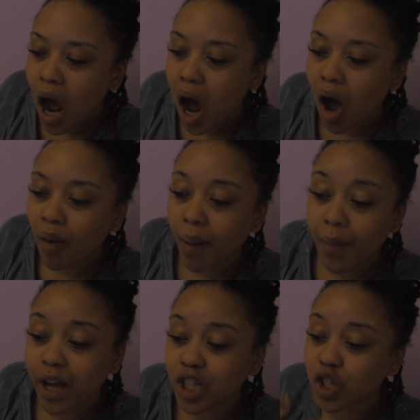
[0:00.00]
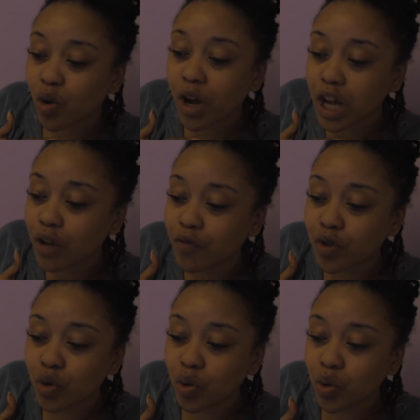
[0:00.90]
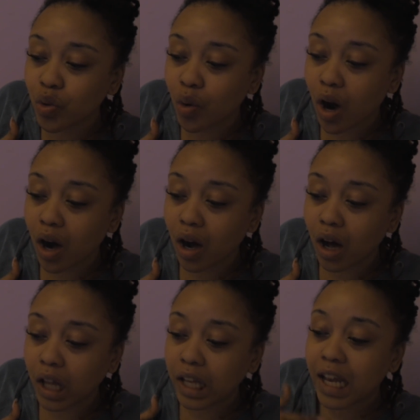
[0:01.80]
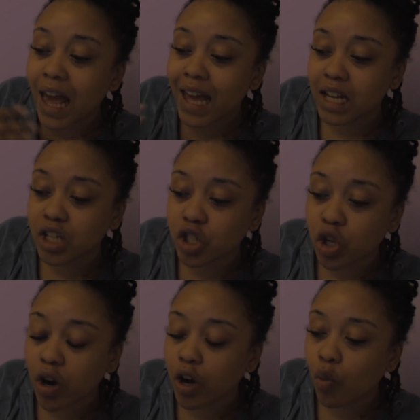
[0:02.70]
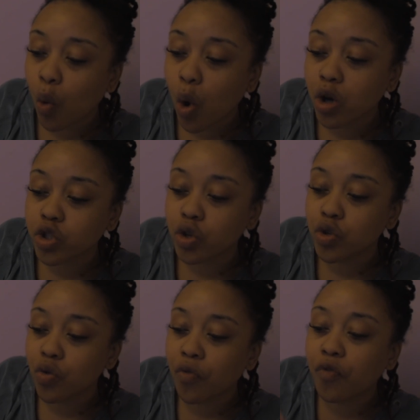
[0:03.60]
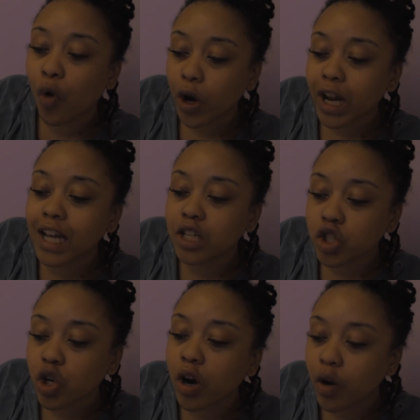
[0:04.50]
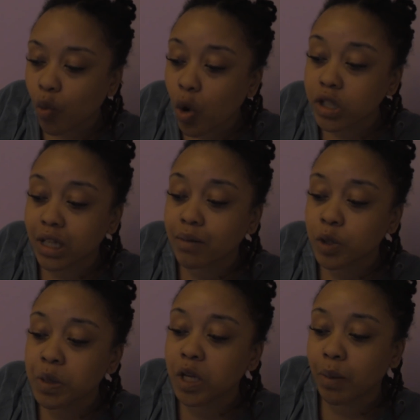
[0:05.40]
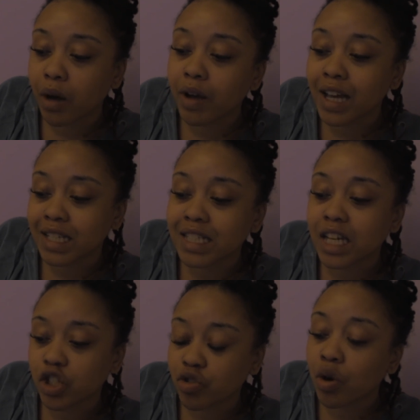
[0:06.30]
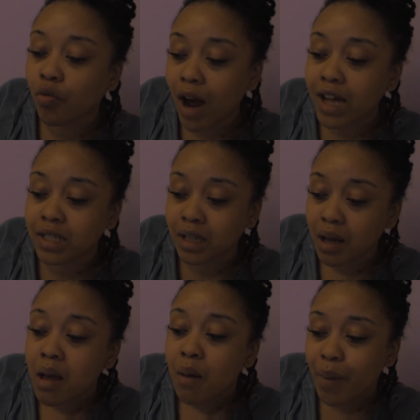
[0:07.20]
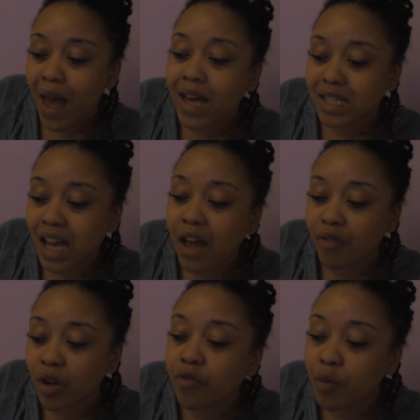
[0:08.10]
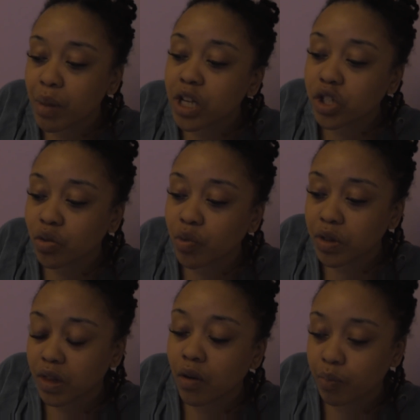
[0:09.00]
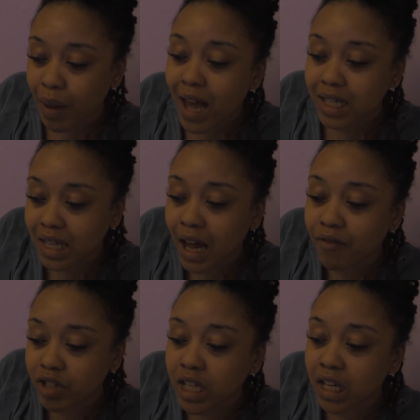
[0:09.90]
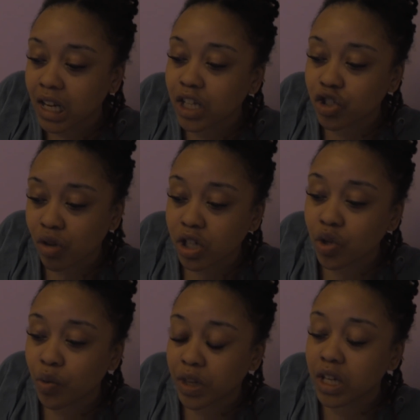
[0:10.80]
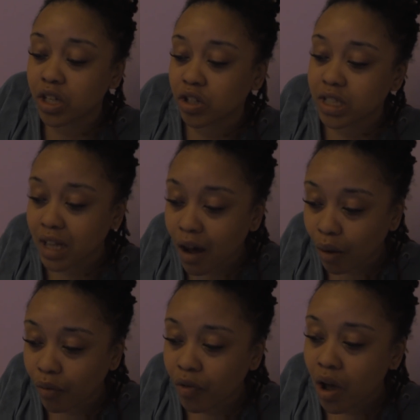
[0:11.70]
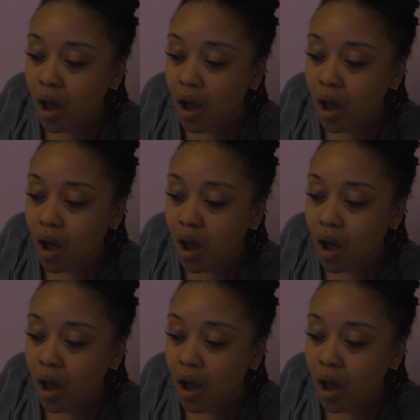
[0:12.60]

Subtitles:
I'm not sure if you led certain wars, or you fought in certain wars. And I'm speaking about ancestral rise and past life information with past life DNA structure within yourself.